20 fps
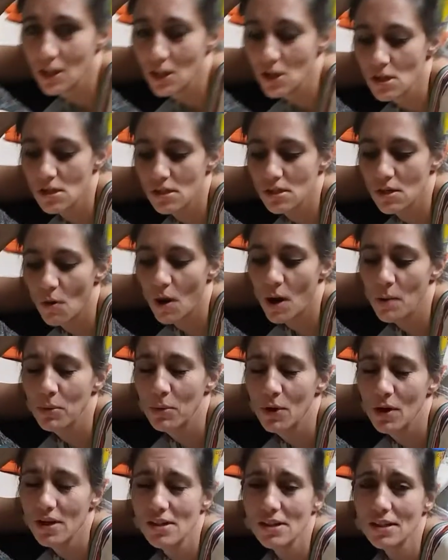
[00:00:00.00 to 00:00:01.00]
So I
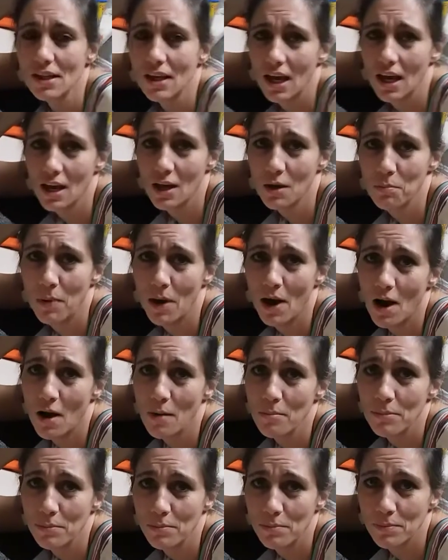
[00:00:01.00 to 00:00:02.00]
put cake
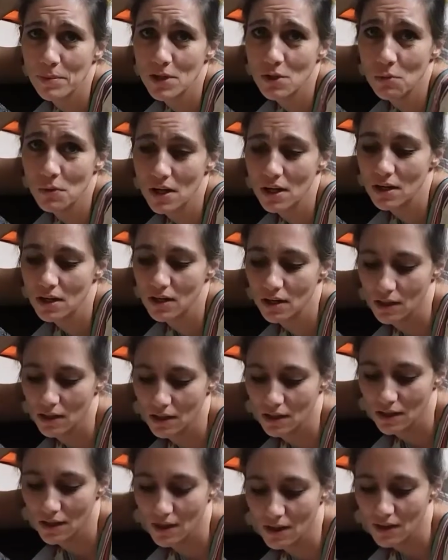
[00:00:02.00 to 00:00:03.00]
pop between
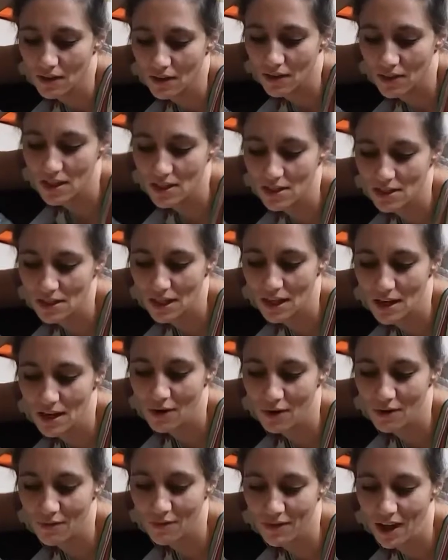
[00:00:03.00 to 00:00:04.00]
this
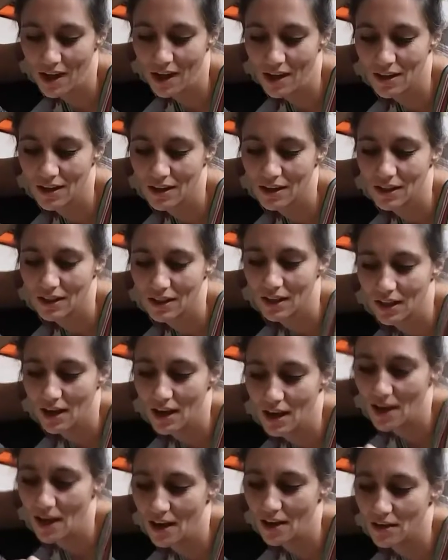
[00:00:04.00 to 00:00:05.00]
layer of cake
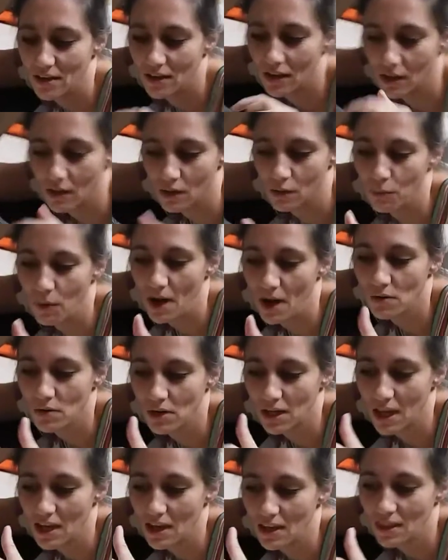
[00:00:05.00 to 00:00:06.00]
and the round
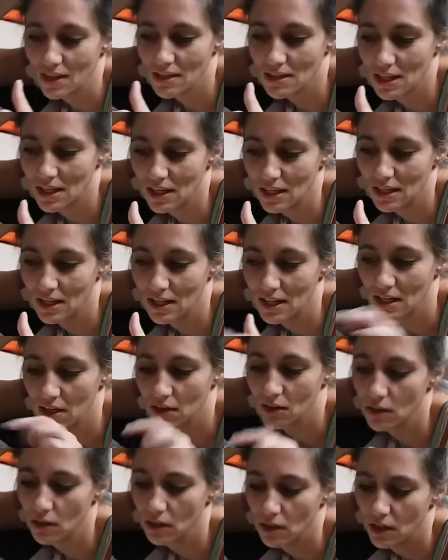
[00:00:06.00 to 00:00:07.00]
cake that's like in
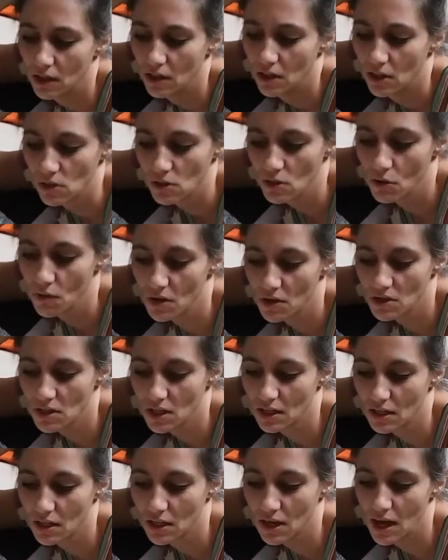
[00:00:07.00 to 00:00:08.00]
here. So there's a
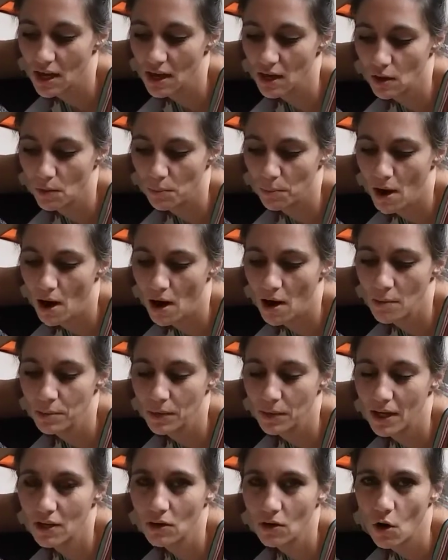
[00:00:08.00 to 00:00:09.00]
cake pop
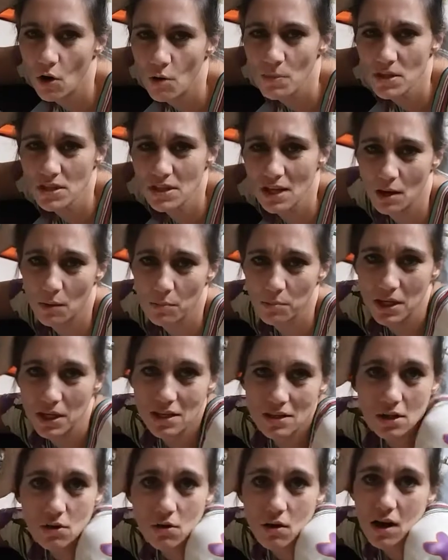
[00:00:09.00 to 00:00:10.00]
layer, almost like a
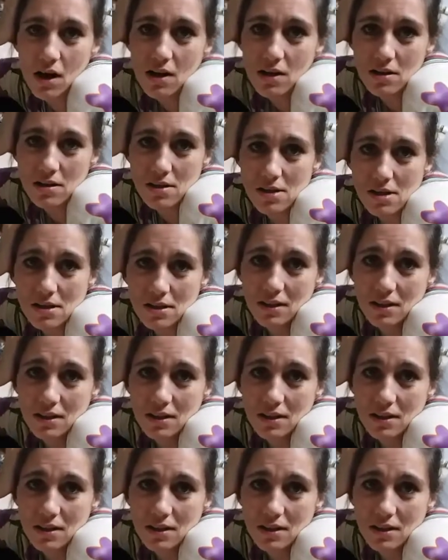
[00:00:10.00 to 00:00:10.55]
pizza crust,